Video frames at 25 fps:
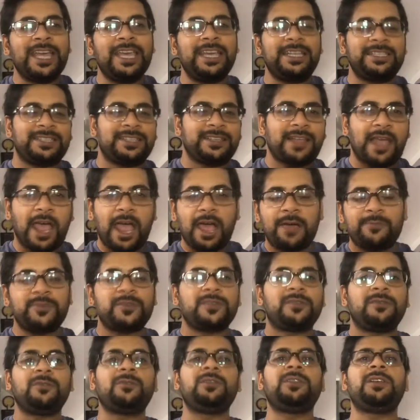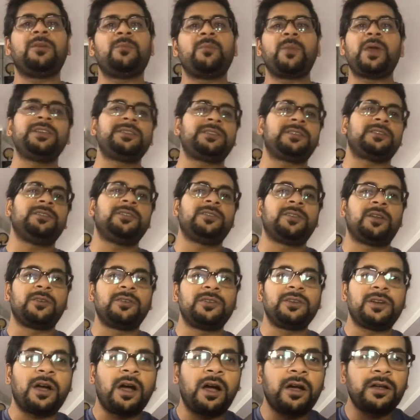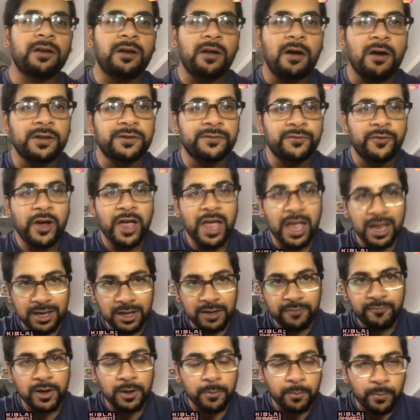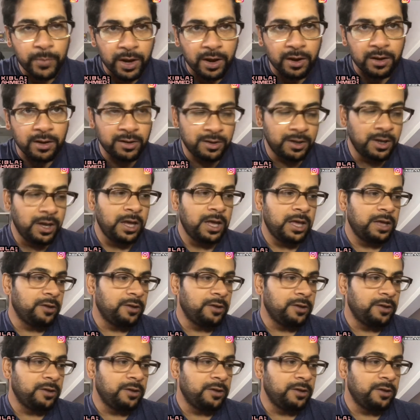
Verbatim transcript: It's absolutely amazing. You know, you can't ask for anything better.